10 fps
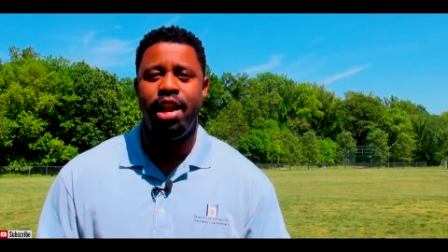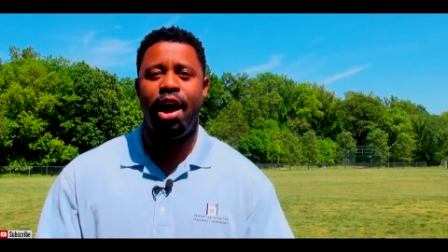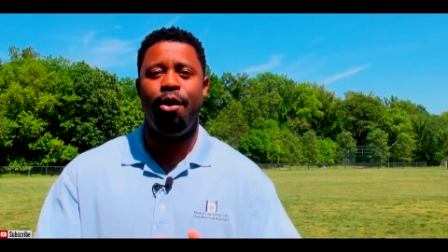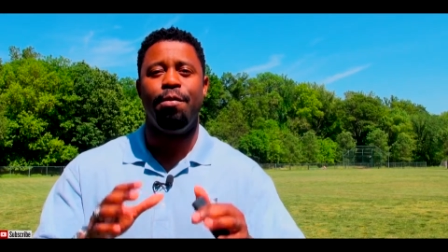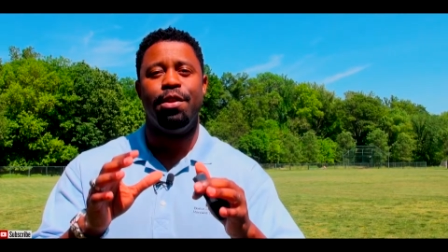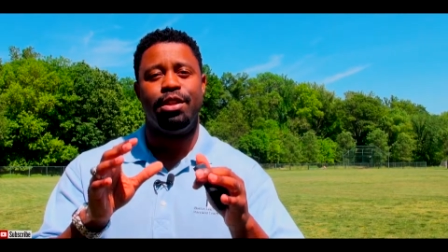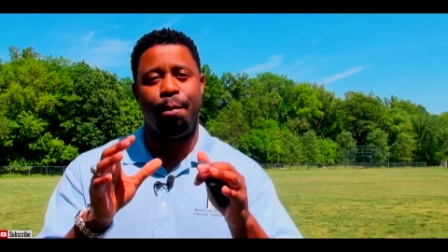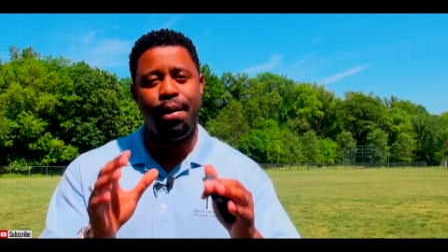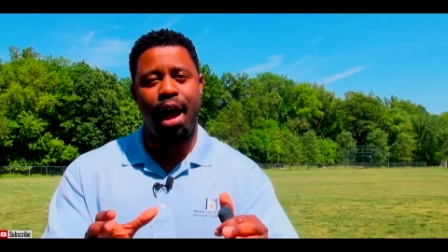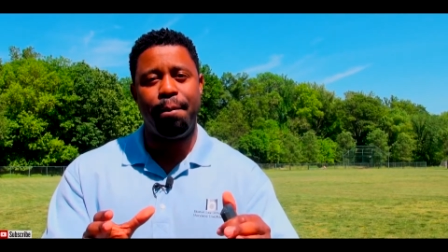Now,
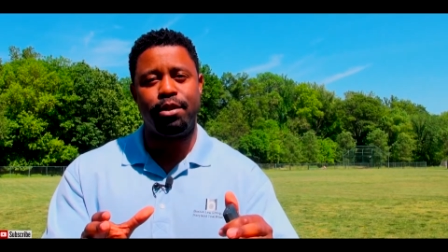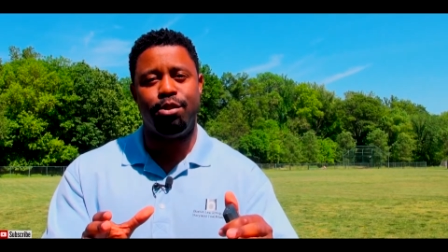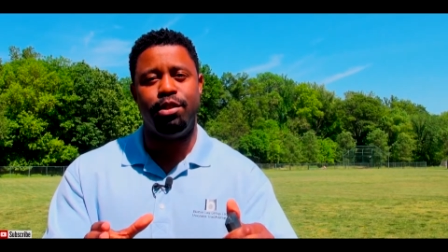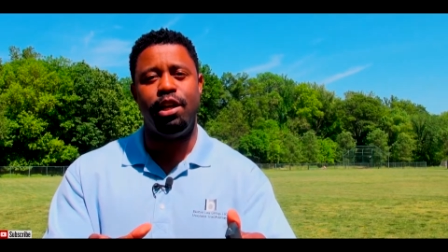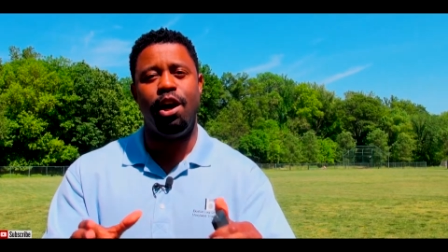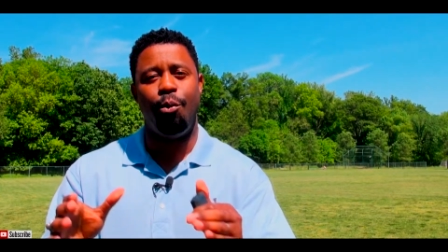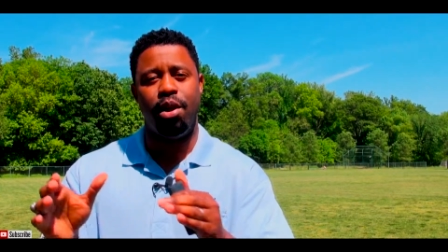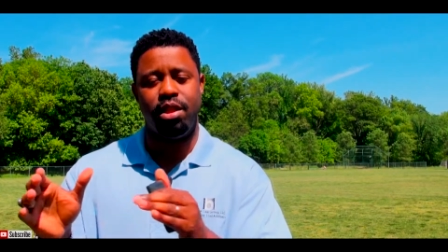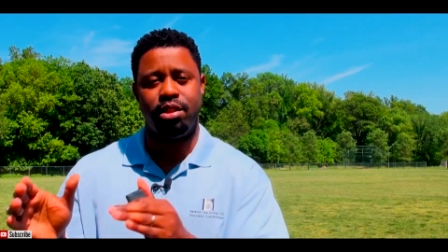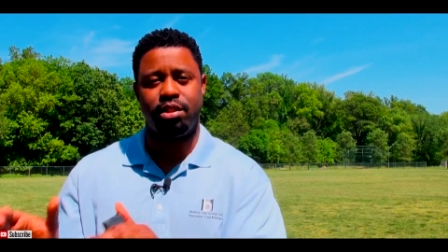to be able to deal
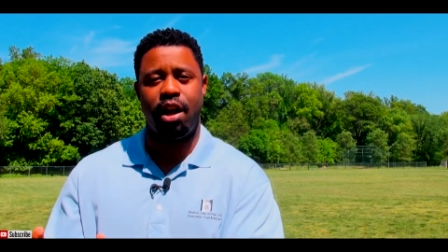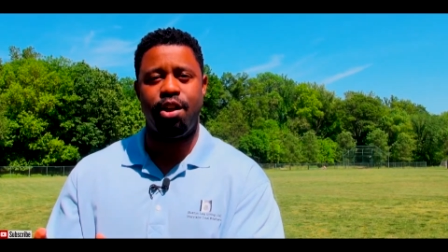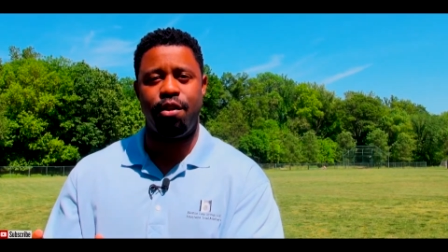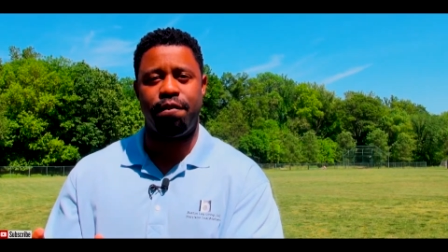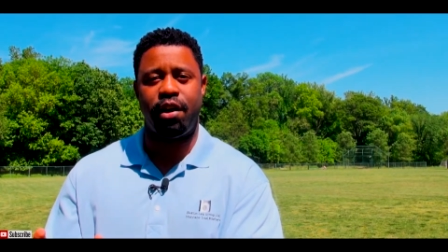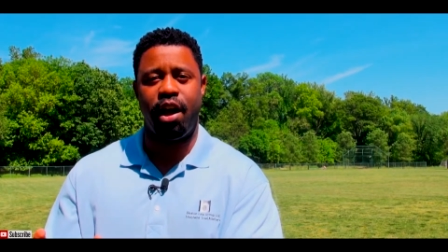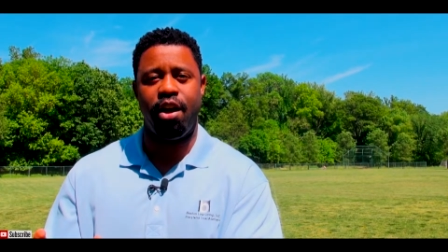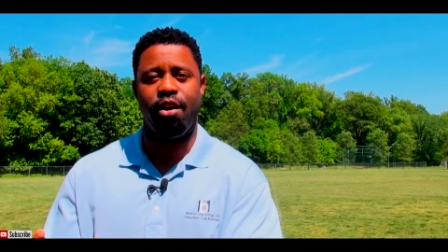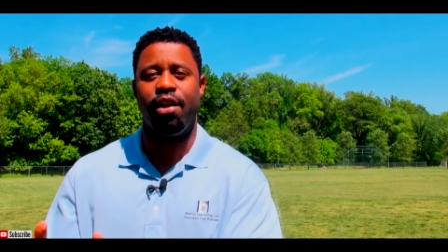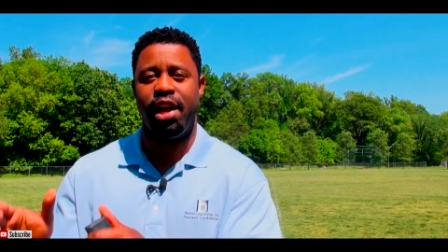with this standard of
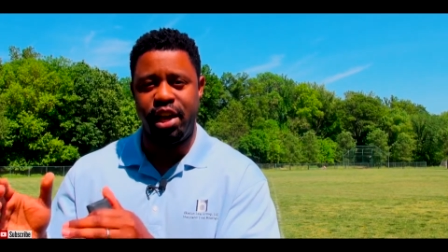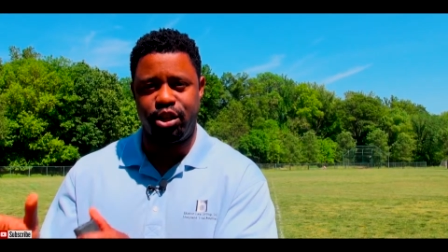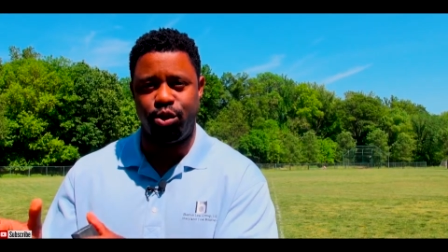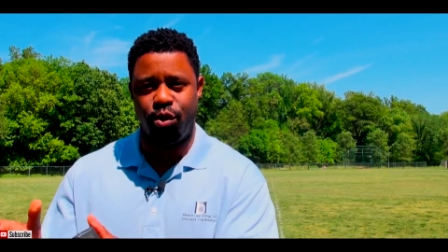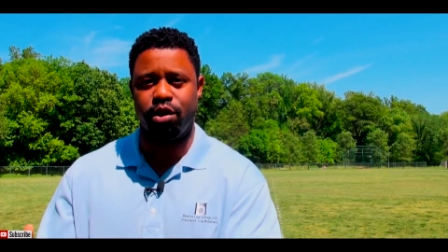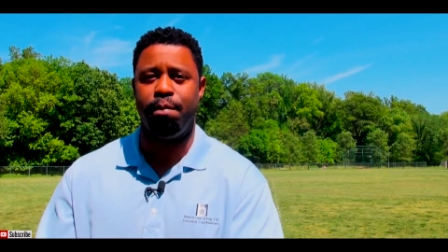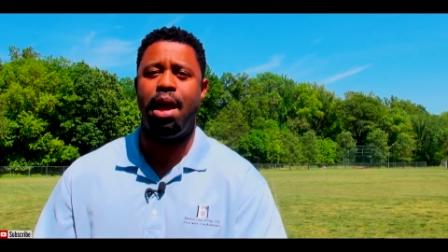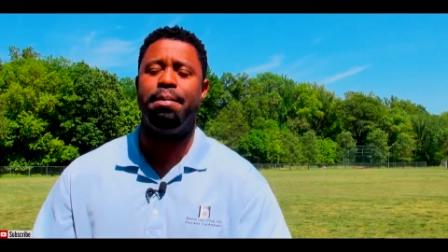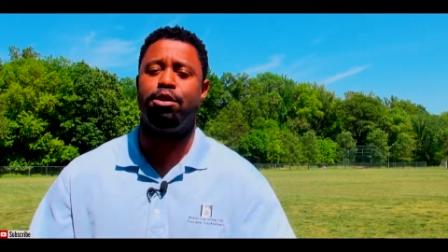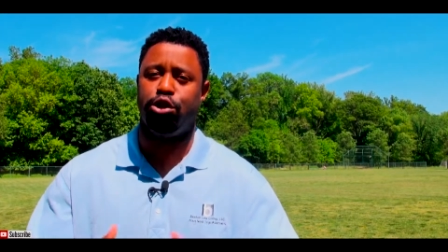care issue, or to
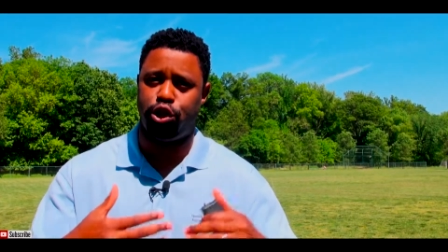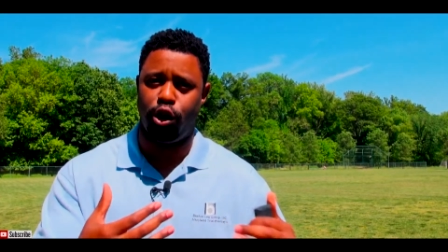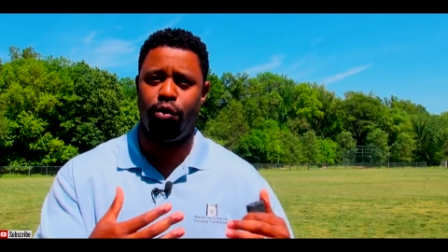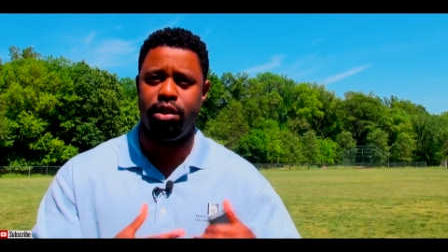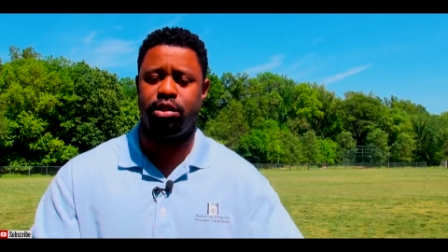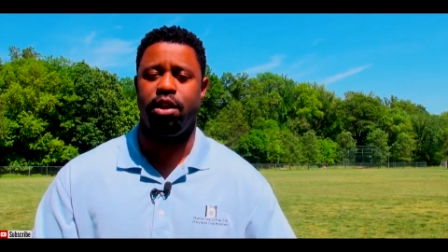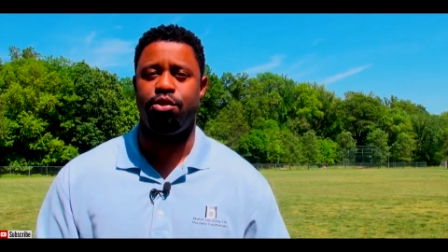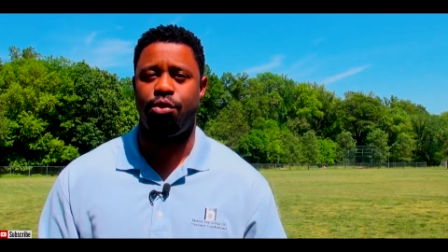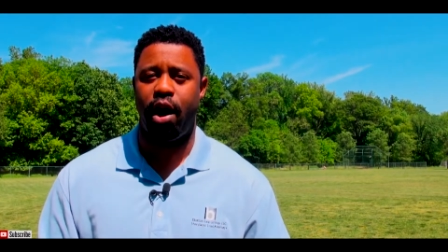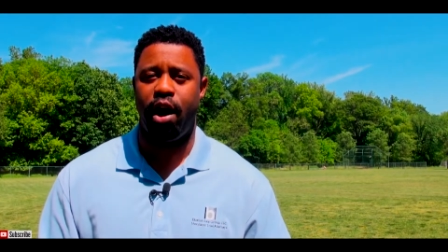be able to show this in
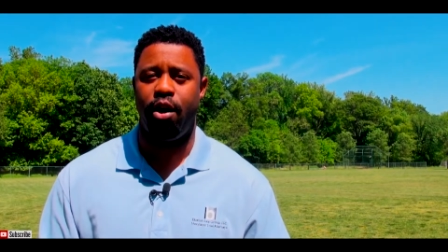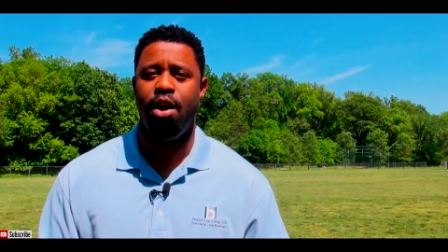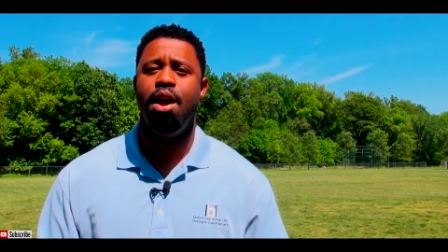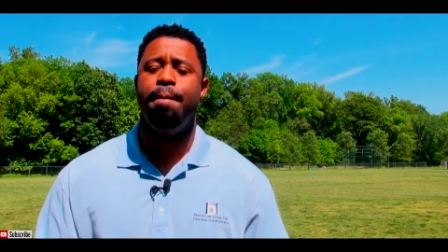a trial,